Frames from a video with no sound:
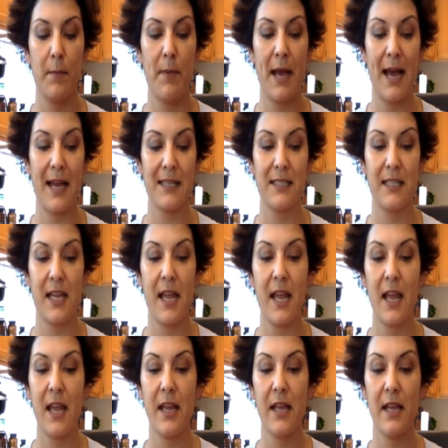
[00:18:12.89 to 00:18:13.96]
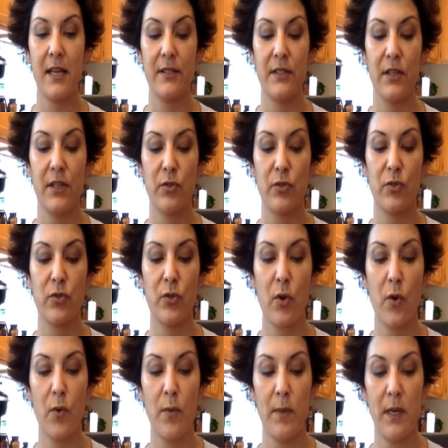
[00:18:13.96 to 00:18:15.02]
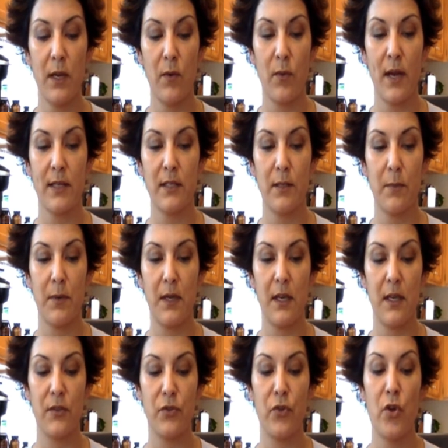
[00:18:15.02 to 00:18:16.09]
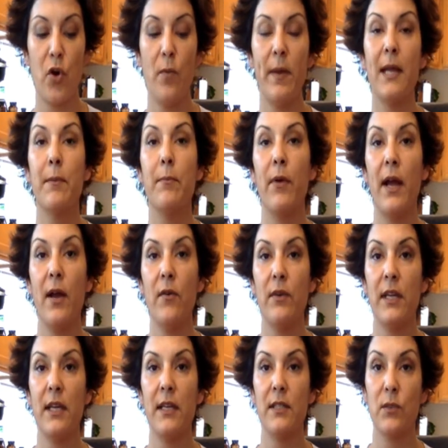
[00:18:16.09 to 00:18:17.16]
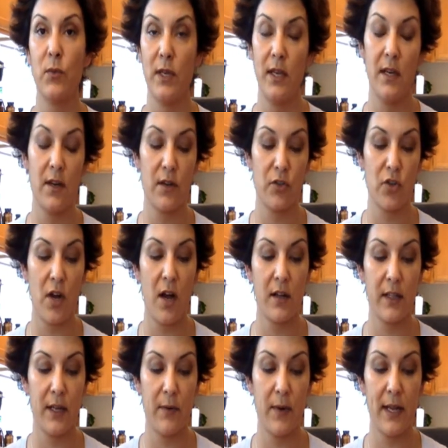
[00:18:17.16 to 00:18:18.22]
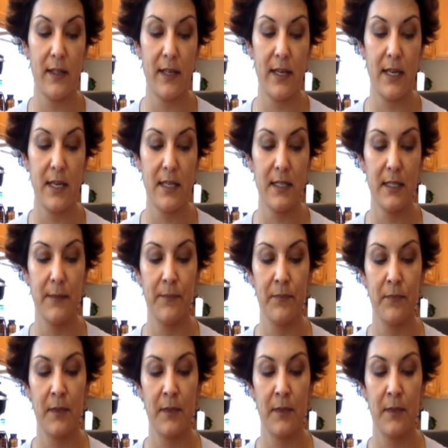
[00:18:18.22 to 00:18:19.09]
Pâtés. There's so many recipes. No-bake brownies. We need our chocolate, right, ladies?